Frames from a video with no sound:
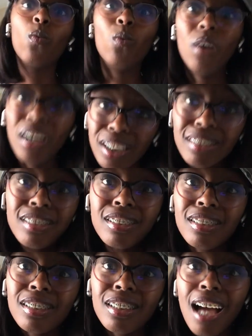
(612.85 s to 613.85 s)

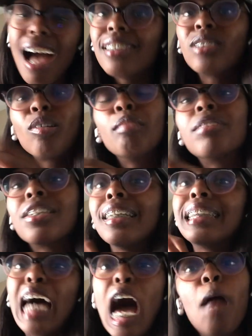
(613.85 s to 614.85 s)
What? I screamed to the
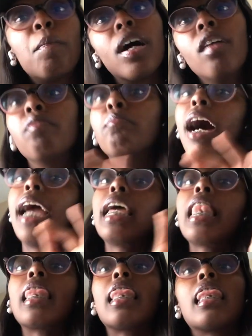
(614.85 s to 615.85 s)
top of my
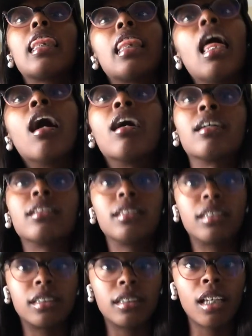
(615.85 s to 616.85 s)

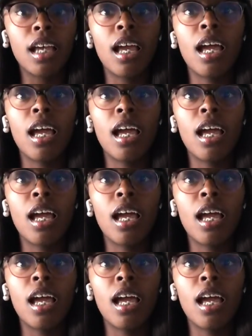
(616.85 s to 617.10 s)
lungs.